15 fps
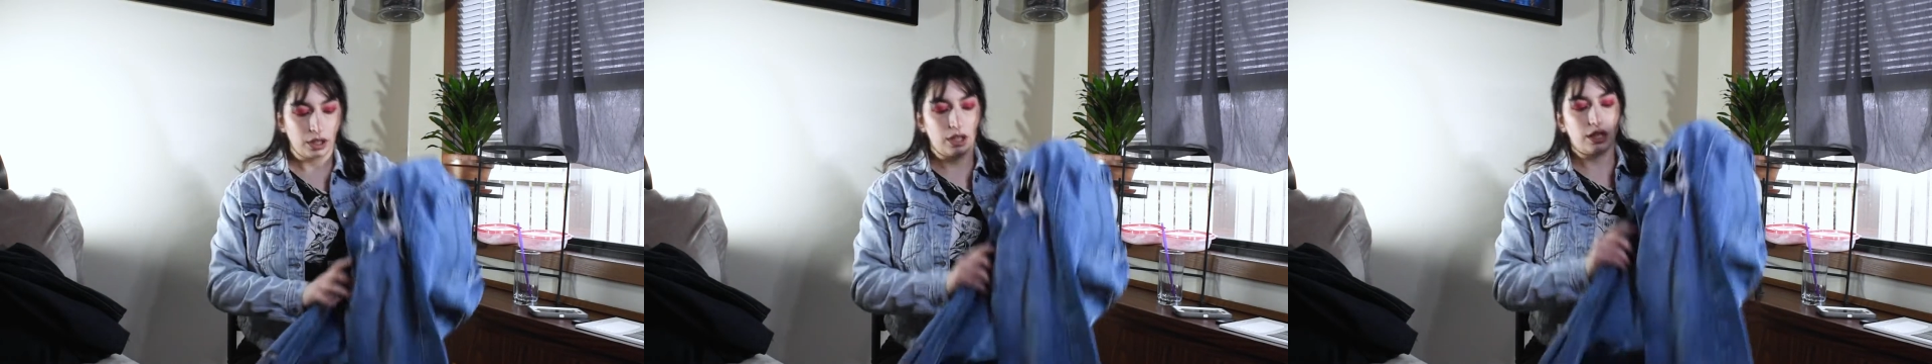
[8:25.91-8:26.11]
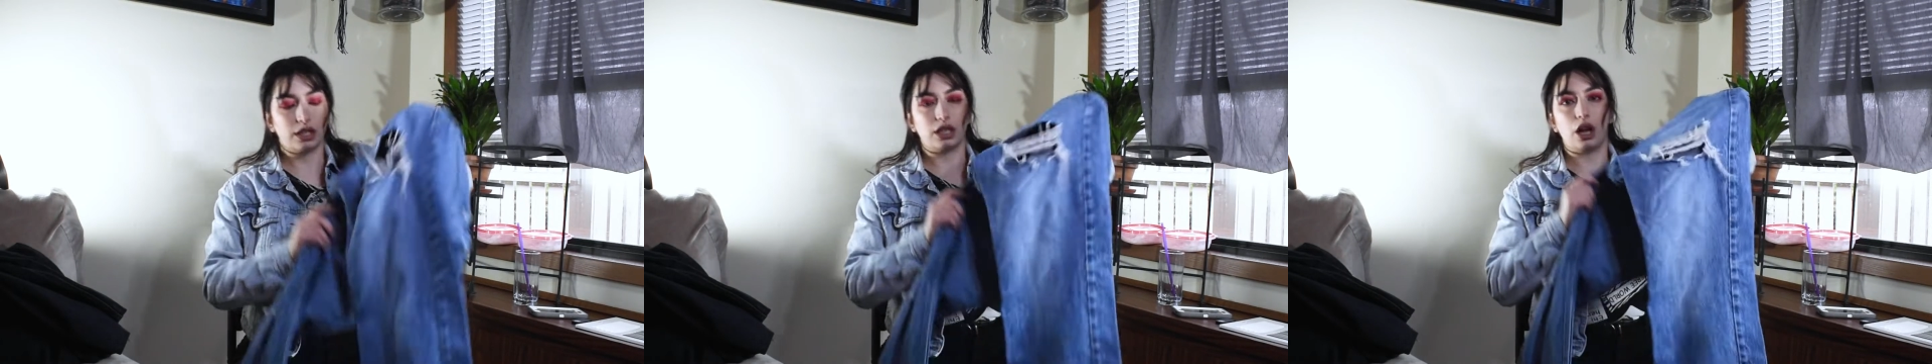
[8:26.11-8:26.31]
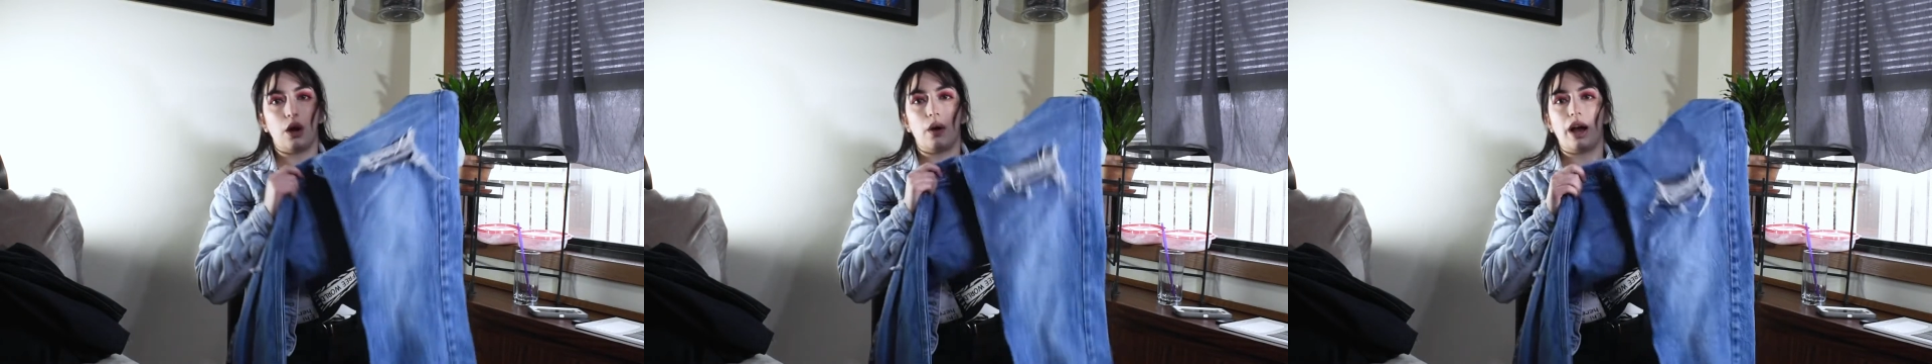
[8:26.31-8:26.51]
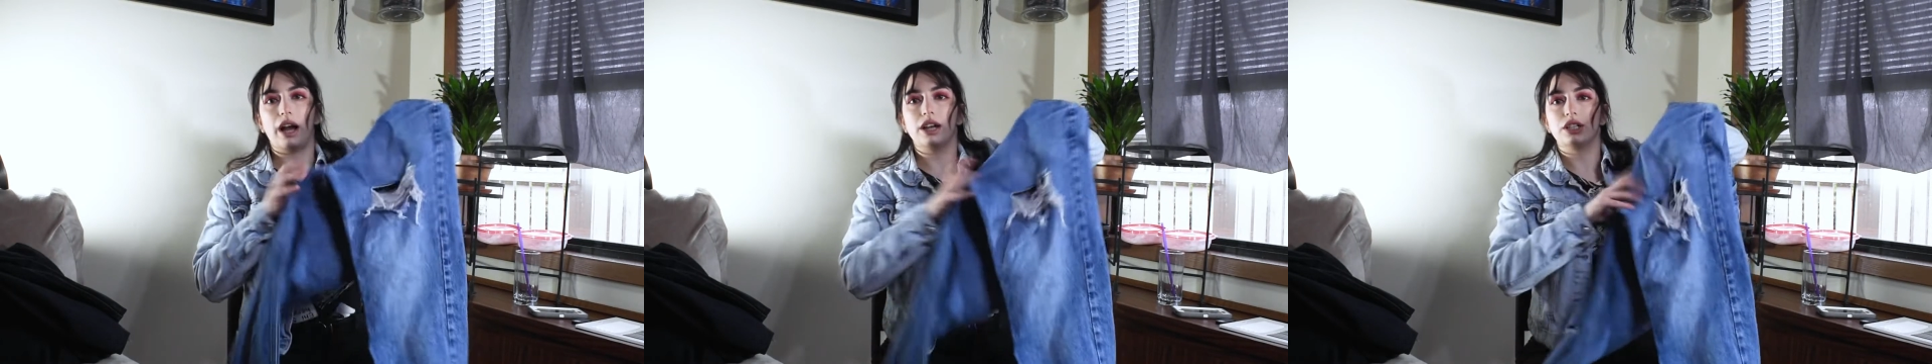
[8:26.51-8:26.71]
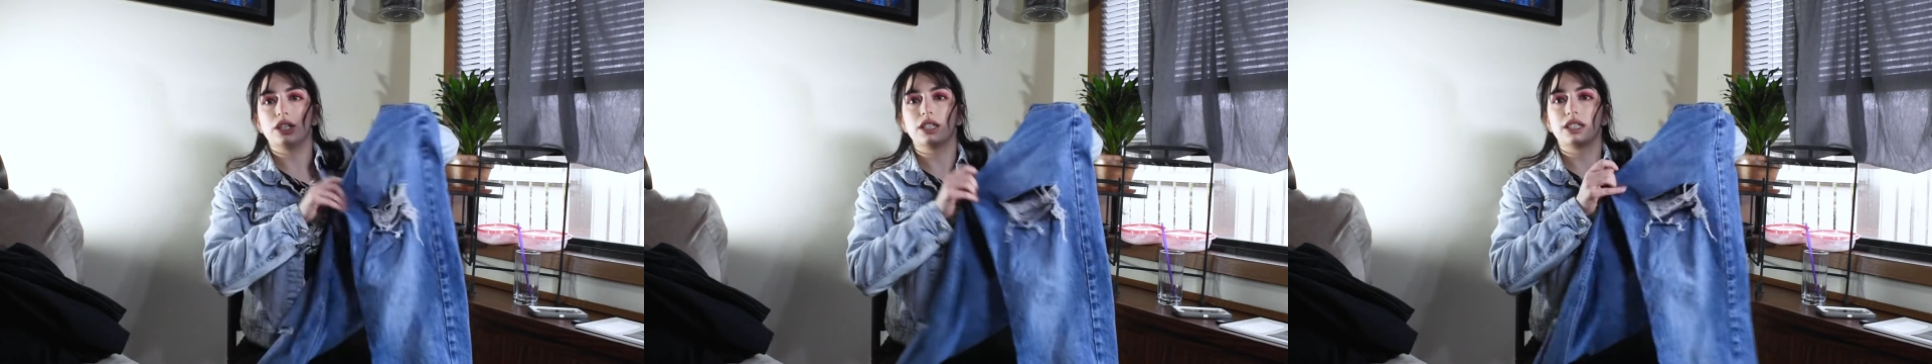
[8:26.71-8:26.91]
So
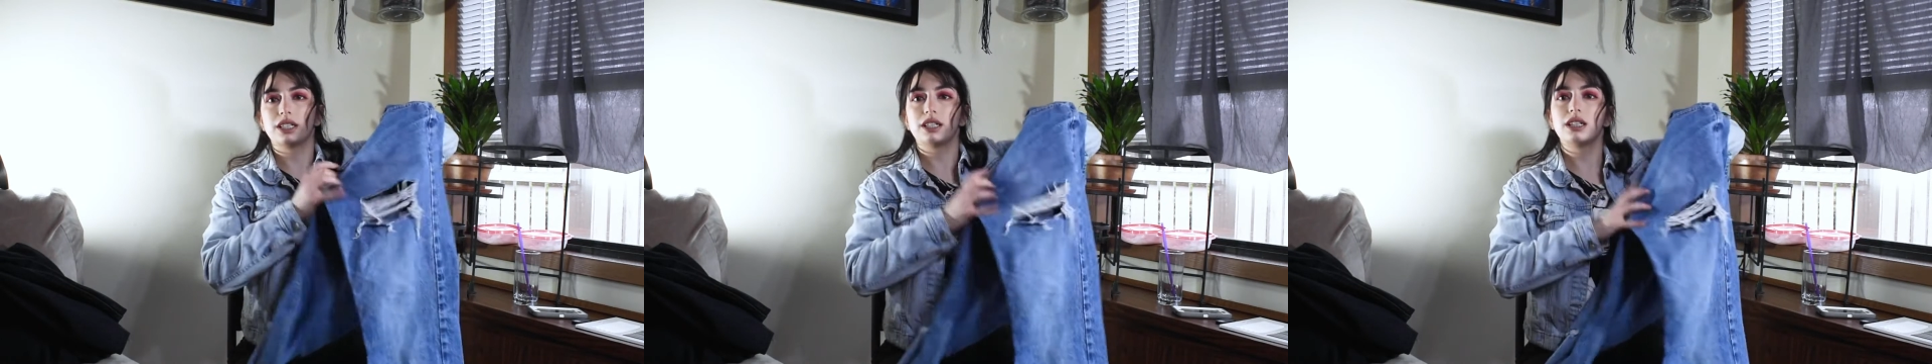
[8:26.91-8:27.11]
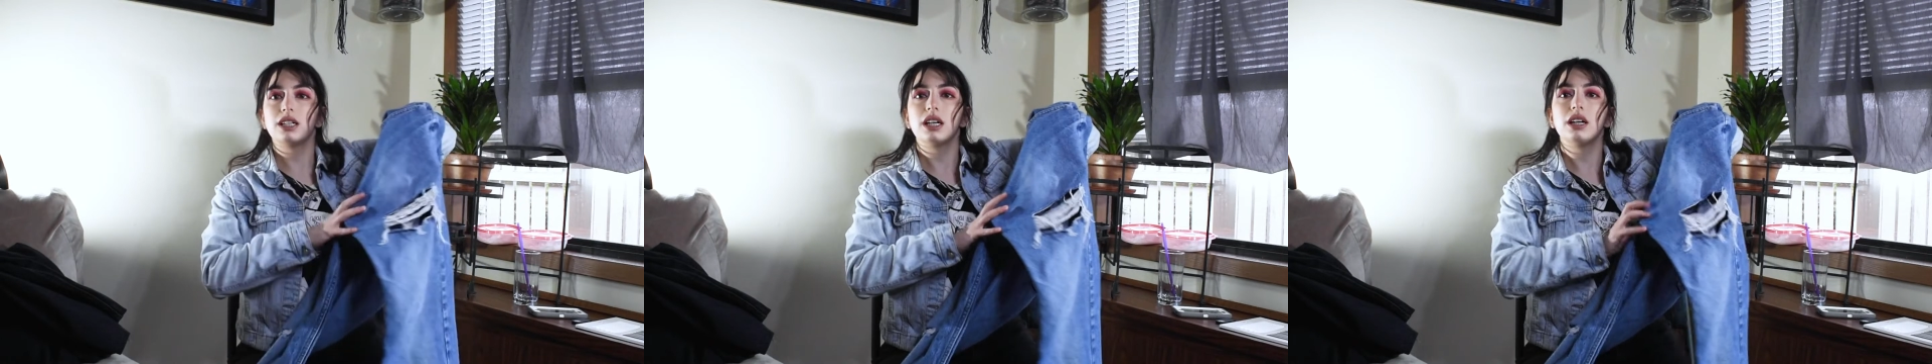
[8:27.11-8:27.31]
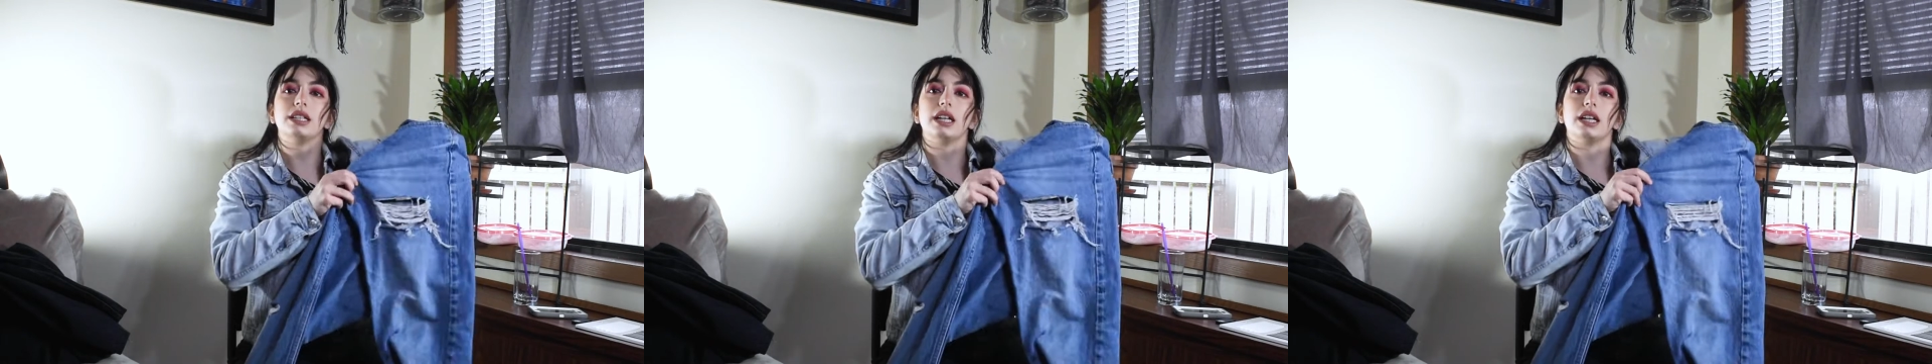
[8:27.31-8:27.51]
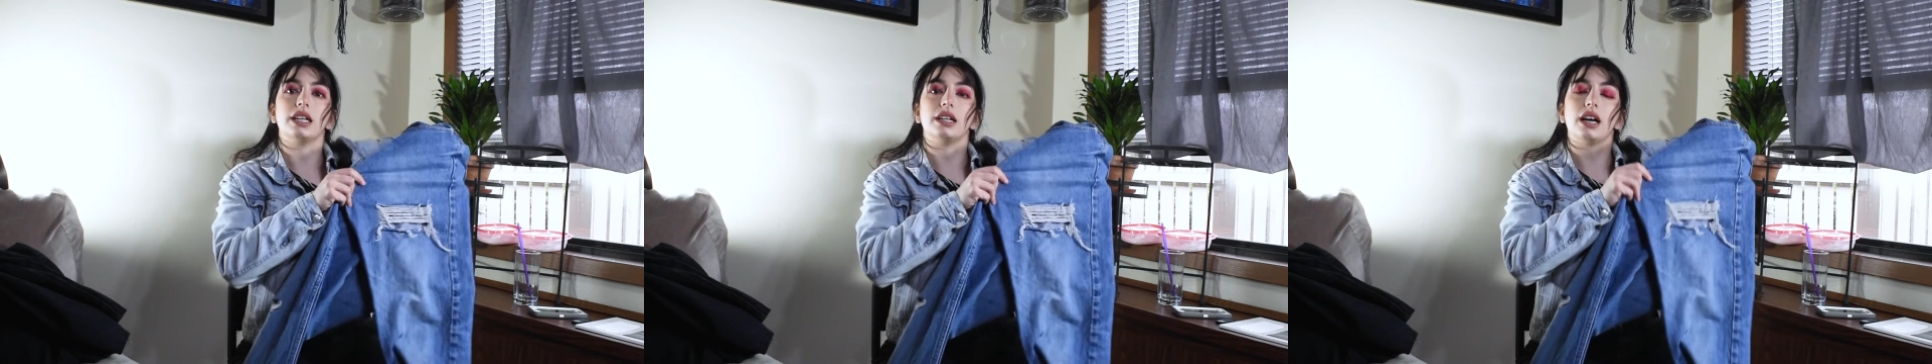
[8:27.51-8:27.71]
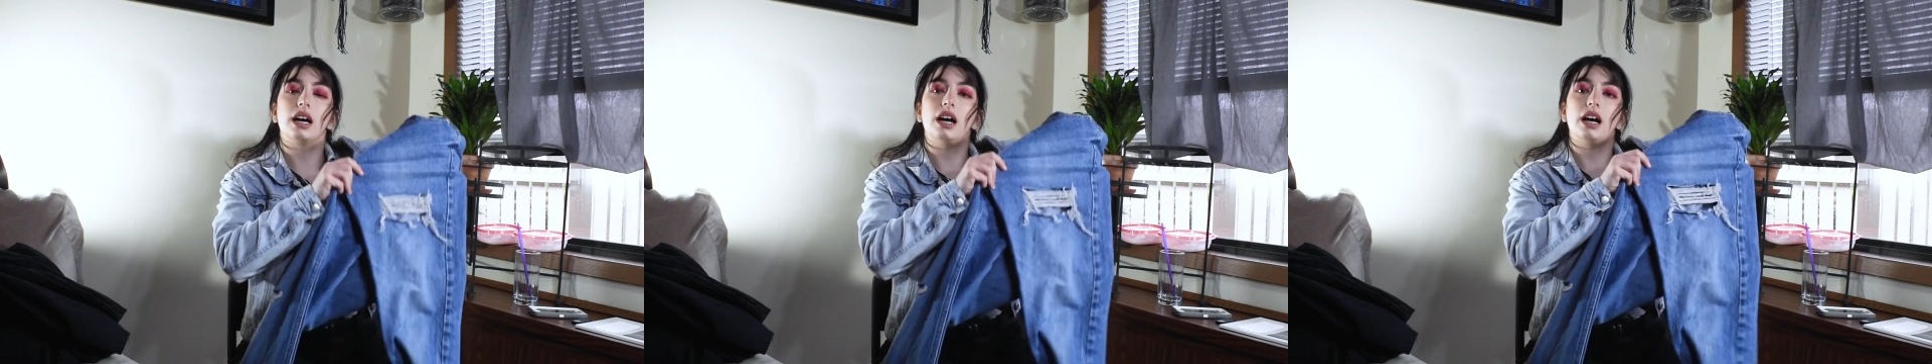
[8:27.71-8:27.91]
I just did